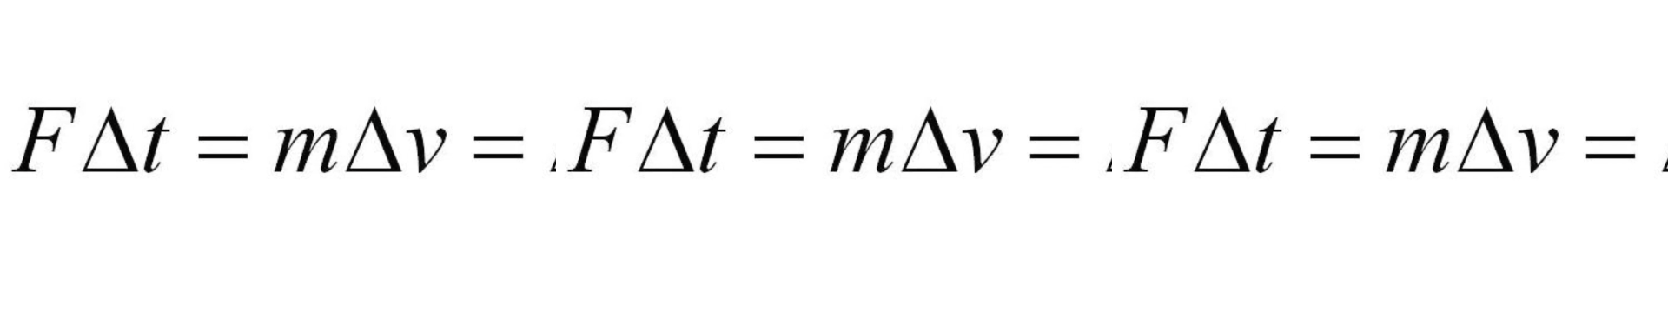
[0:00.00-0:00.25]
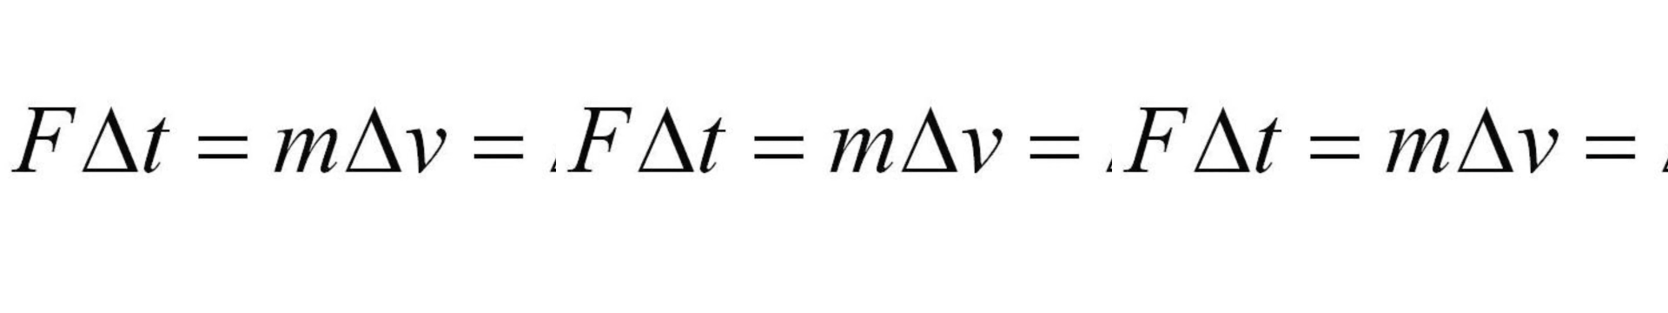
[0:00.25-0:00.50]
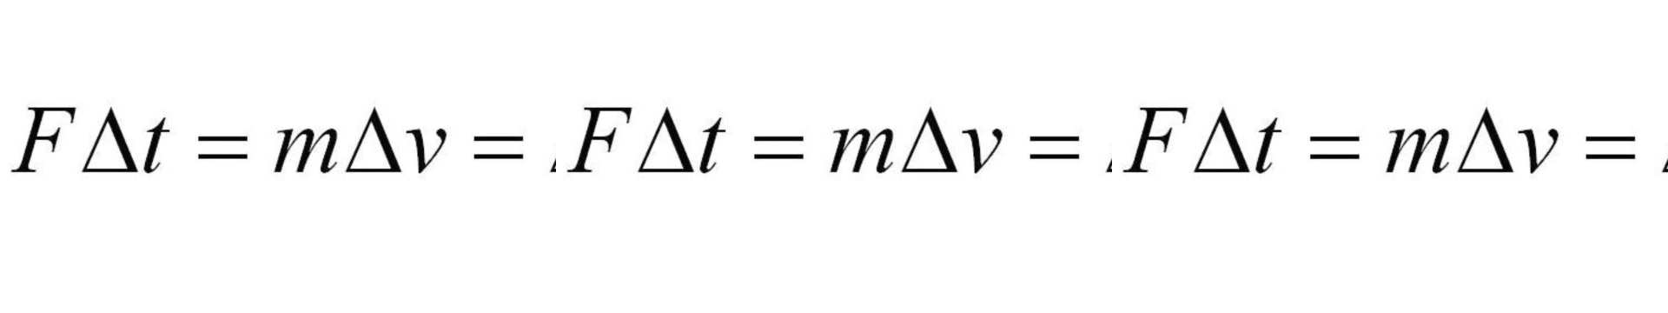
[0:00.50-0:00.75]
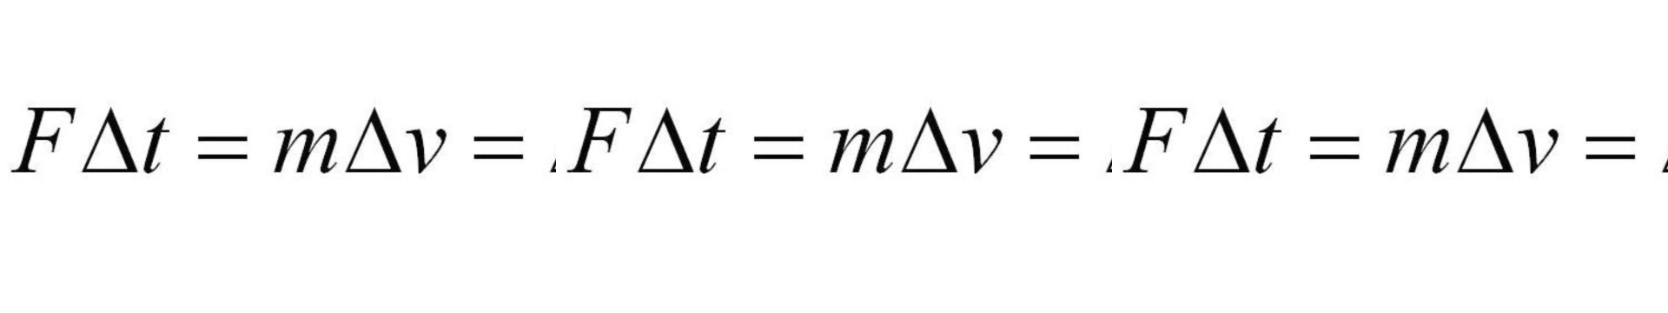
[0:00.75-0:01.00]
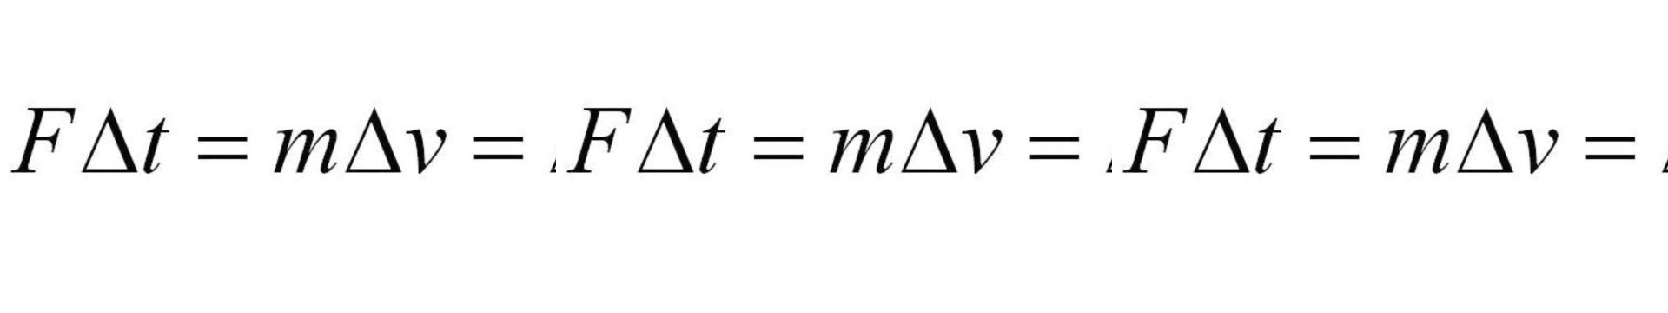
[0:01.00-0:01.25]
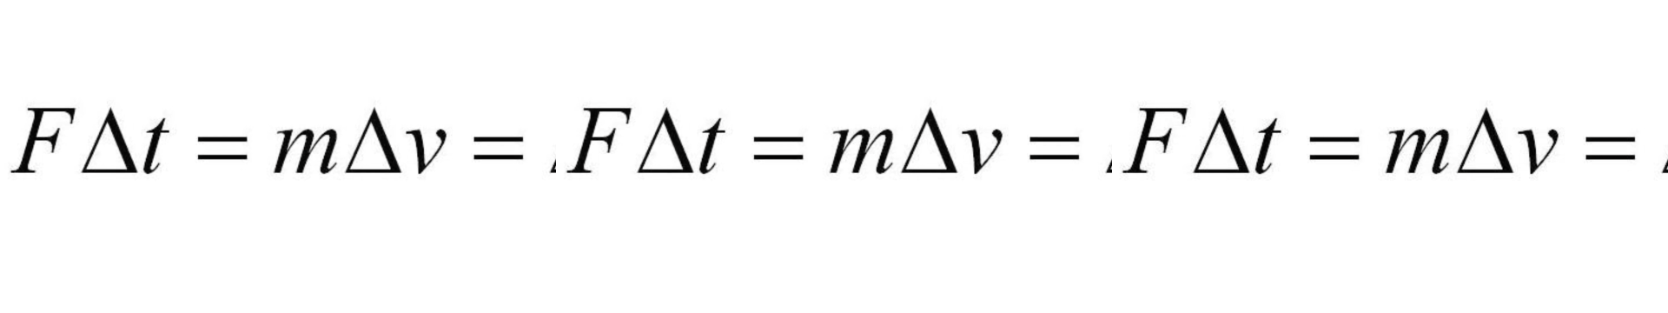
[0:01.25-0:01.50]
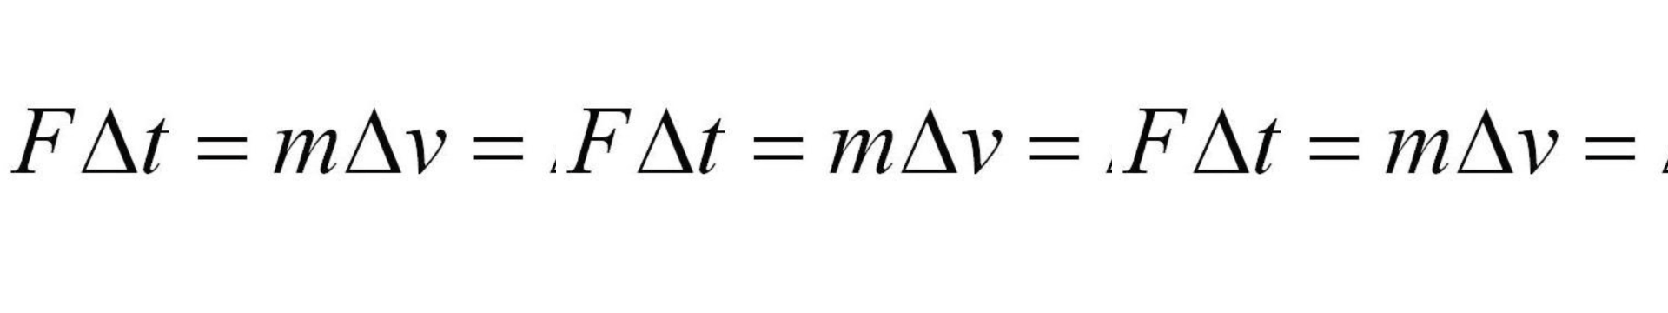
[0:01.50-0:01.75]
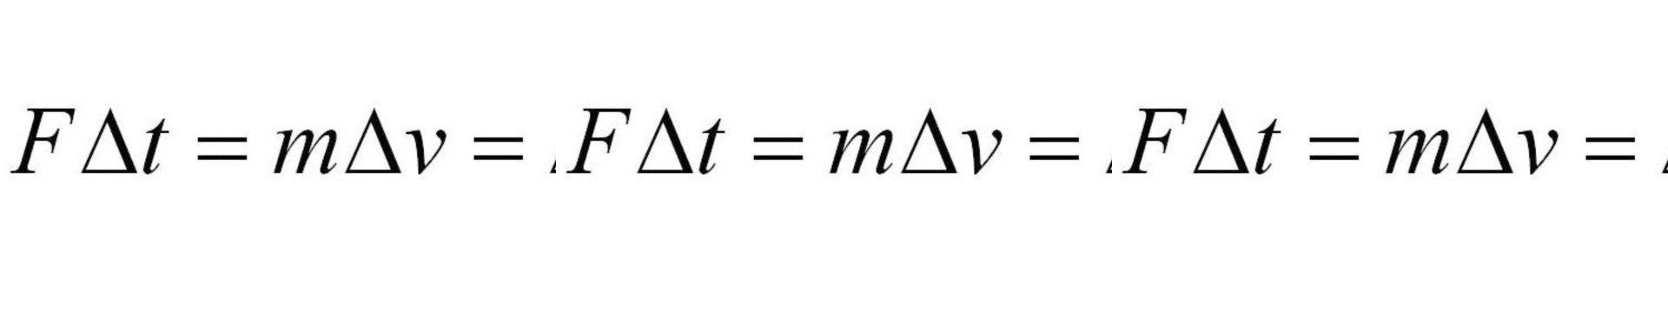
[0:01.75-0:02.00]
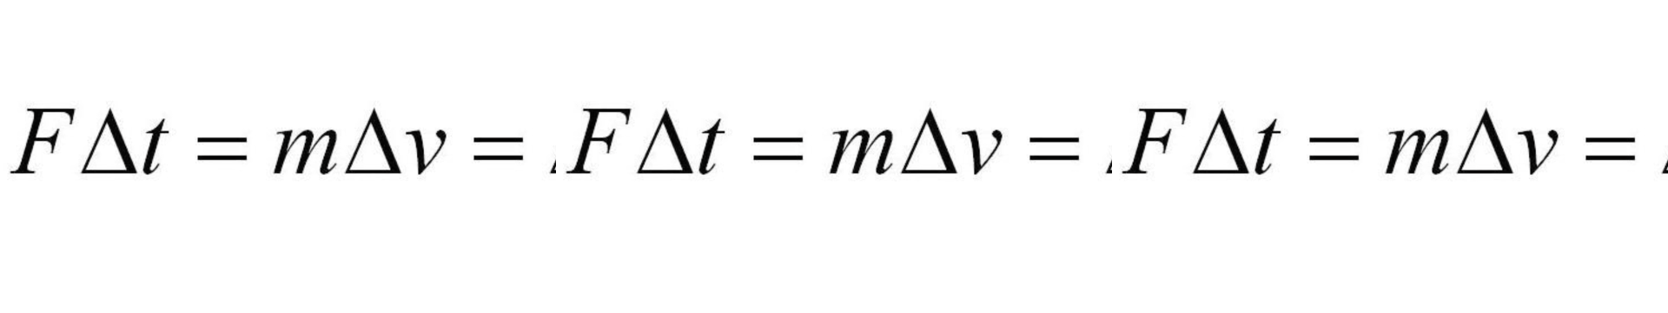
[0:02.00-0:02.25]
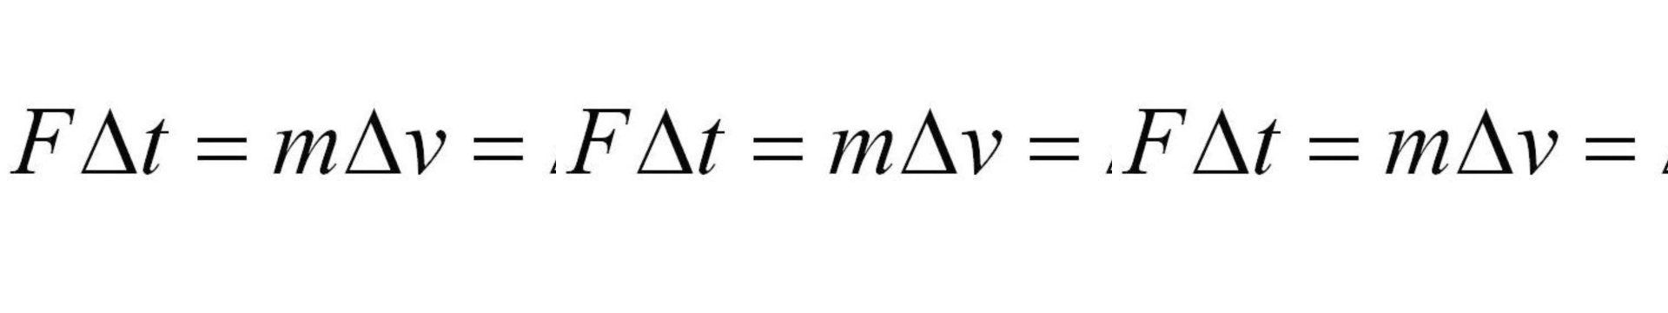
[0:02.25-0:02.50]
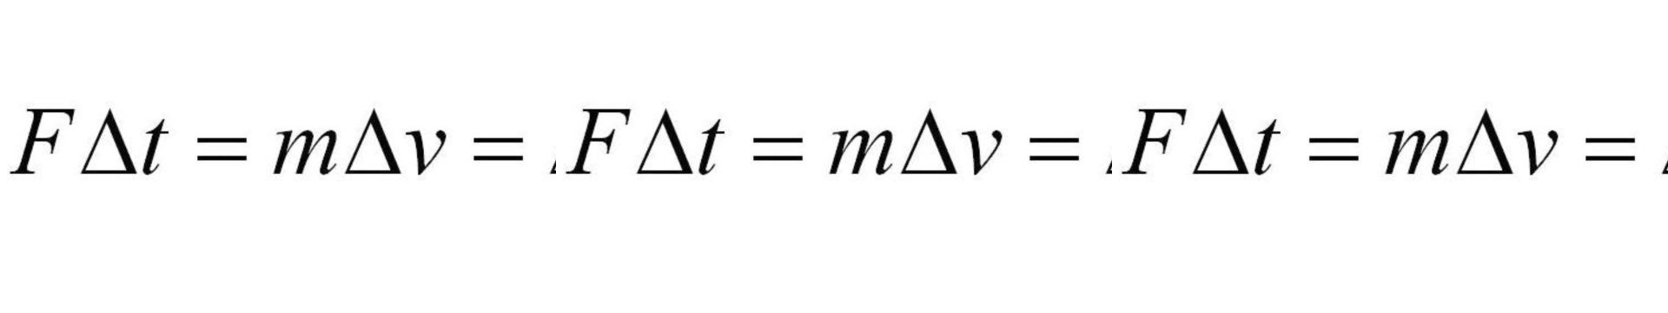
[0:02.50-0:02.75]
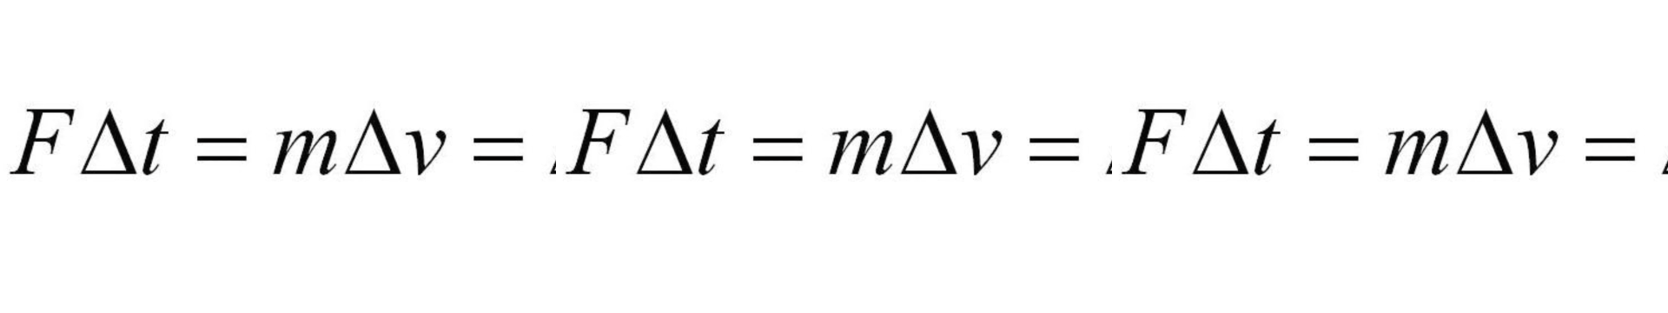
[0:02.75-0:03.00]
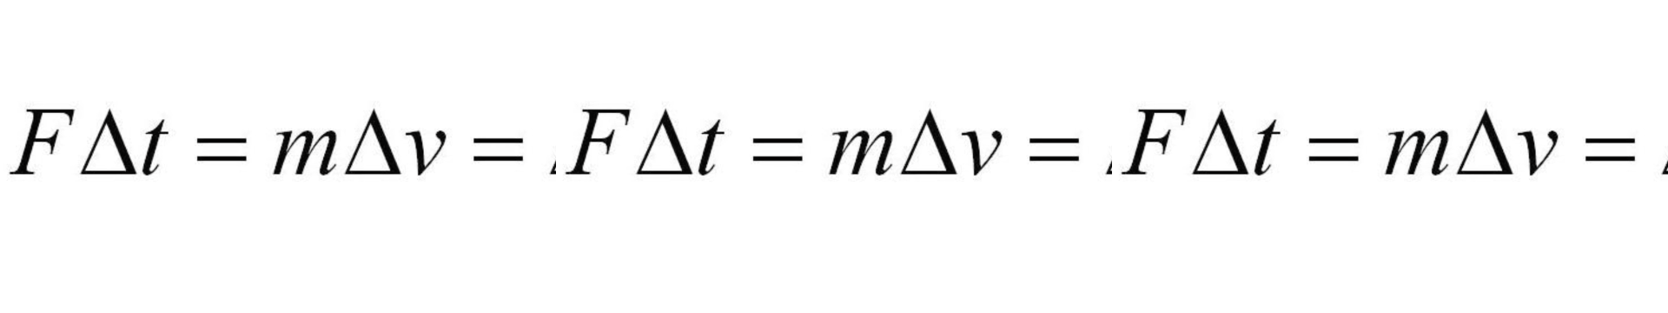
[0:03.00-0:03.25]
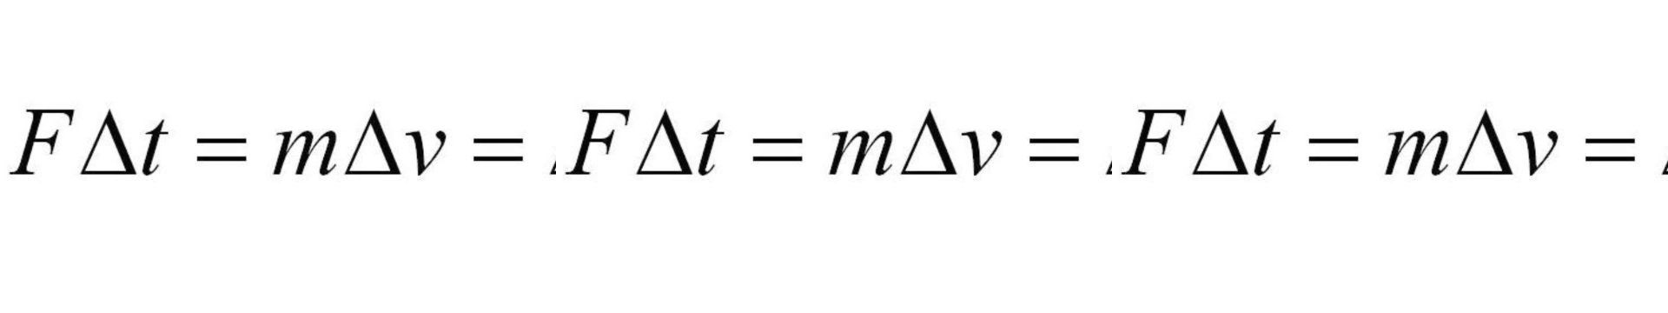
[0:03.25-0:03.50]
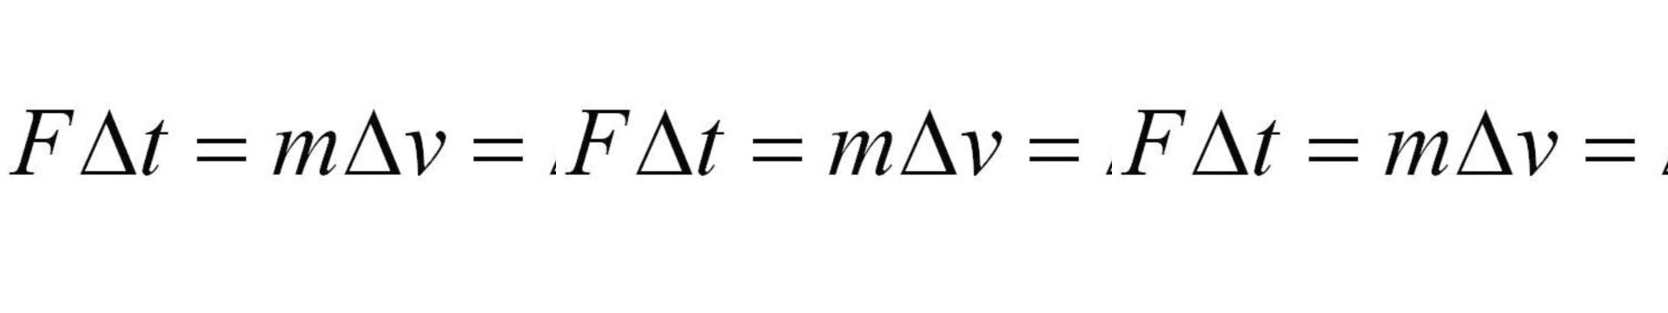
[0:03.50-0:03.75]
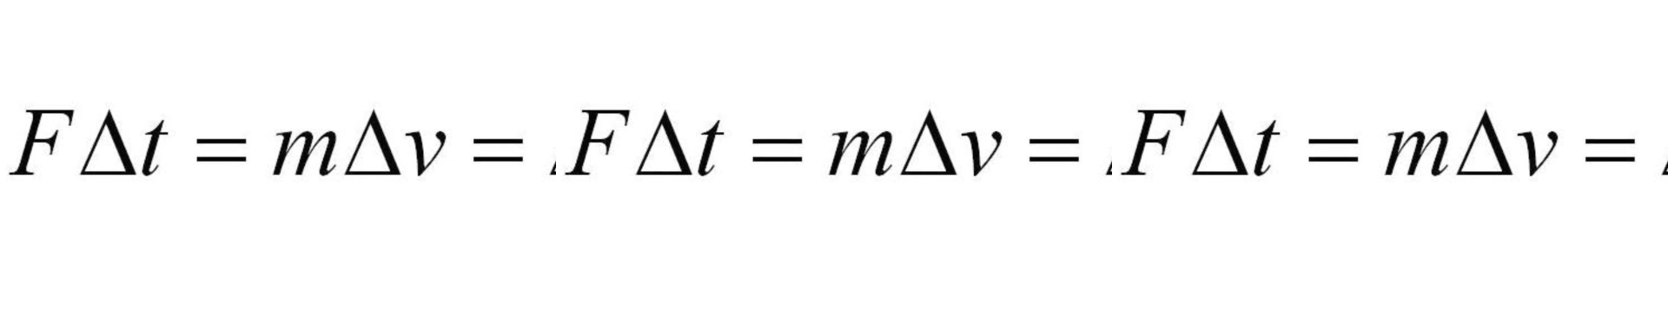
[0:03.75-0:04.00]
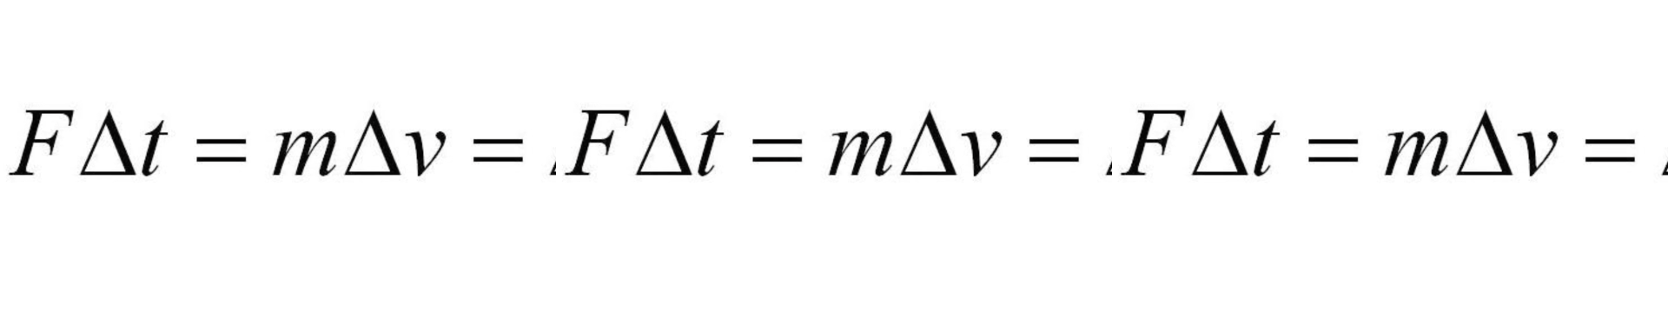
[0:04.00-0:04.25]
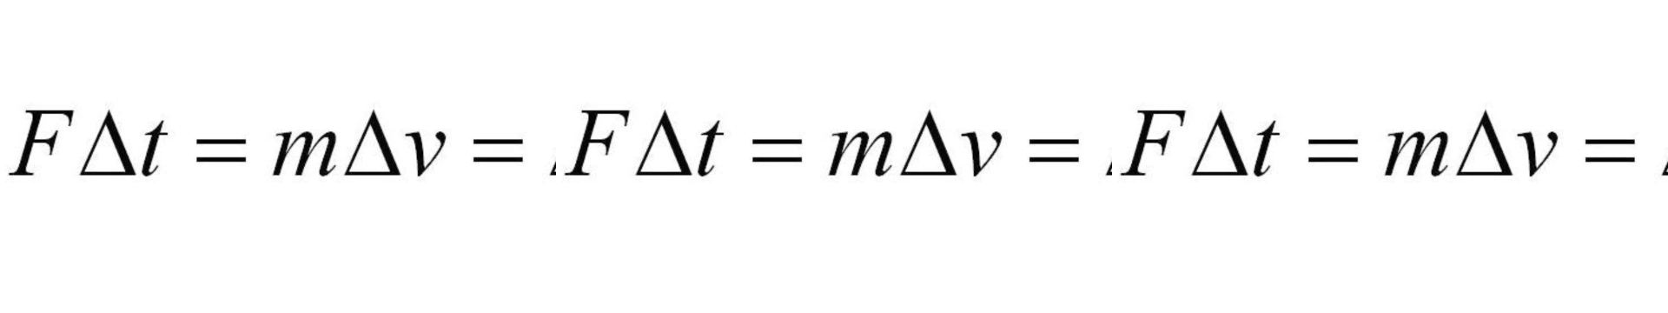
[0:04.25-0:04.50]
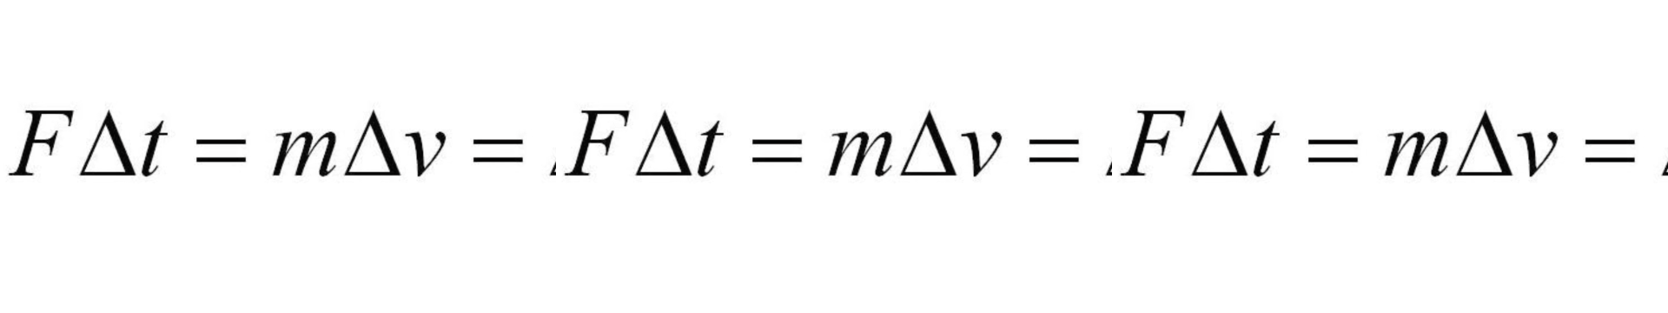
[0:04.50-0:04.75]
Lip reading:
(no speaker visible)